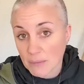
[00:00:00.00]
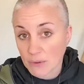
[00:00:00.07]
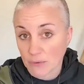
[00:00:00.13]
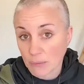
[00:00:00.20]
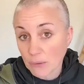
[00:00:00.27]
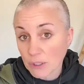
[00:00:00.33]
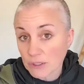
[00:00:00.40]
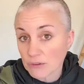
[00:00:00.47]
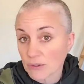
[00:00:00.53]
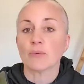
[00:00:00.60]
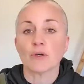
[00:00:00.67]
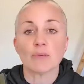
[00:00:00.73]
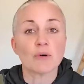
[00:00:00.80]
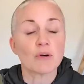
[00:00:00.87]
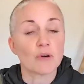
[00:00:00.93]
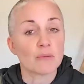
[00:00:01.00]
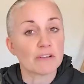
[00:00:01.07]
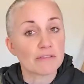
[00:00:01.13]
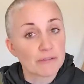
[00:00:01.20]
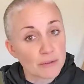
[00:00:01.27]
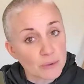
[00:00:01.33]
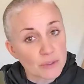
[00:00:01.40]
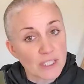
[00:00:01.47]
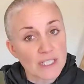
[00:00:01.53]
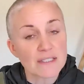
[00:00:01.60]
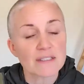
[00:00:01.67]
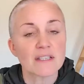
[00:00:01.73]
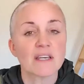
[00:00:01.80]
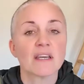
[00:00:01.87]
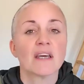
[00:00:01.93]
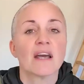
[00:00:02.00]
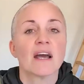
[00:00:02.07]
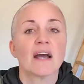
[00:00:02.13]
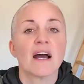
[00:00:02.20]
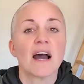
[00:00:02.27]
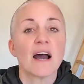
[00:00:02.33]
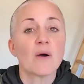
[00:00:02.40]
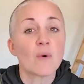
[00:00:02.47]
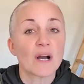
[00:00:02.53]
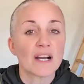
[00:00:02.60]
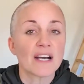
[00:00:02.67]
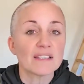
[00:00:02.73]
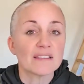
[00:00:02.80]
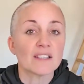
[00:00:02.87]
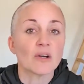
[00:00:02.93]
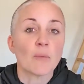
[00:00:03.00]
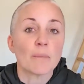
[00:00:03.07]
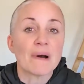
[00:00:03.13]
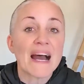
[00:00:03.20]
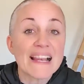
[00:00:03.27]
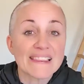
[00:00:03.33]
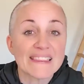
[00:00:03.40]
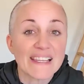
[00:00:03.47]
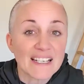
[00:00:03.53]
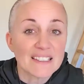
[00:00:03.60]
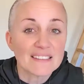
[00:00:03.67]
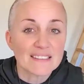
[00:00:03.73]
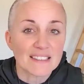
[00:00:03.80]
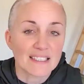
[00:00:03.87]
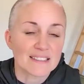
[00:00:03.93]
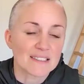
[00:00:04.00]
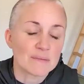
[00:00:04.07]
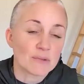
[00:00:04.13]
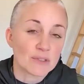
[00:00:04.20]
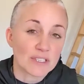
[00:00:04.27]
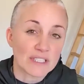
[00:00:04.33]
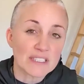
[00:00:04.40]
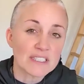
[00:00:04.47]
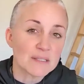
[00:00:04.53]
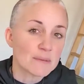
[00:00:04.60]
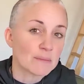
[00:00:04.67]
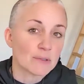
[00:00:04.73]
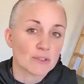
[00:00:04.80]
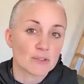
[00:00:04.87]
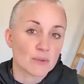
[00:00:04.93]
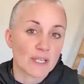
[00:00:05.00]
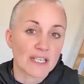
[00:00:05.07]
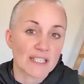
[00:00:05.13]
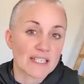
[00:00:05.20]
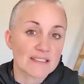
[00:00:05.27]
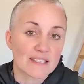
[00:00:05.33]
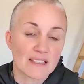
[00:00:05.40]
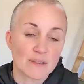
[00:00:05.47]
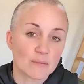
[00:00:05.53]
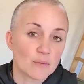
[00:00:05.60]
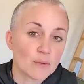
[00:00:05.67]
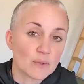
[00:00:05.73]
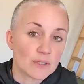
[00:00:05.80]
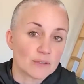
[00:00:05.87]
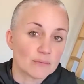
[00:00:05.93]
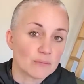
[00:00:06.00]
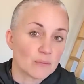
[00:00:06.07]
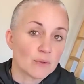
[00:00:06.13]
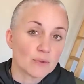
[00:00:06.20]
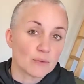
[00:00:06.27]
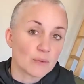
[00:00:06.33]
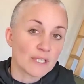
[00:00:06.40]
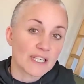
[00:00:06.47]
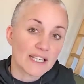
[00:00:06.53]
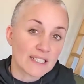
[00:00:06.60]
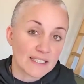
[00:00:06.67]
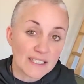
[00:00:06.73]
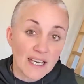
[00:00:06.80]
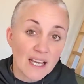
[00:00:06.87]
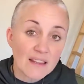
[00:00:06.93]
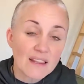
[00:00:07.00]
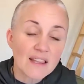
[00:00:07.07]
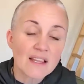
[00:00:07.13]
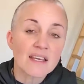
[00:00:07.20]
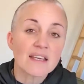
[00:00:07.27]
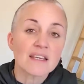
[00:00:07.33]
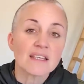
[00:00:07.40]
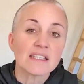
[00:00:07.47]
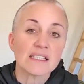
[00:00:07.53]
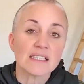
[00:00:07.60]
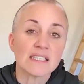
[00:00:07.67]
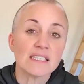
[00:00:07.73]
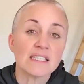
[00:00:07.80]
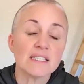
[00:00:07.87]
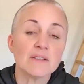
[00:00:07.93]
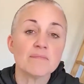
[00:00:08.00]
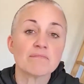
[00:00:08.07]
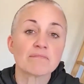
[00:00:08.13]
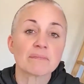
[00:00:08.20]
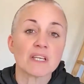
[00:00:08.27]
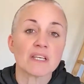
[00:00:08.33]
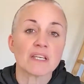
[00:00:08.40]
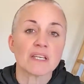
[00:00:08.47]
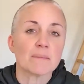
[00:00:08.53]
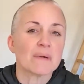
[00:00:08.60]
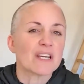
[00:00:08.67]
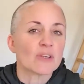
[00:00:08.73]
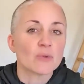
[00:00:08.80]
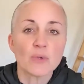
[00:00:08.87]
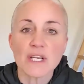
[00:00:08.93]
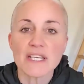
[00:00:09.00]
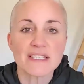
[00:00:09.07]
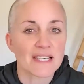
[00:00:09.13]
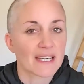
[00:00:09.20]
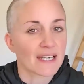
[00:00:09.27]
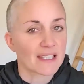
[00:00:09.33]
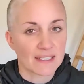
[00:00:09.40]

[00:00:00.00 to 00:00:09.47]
Of course, we can eat fruits, avocado, which is very important because it's a very high quality fat, and vegetables in general.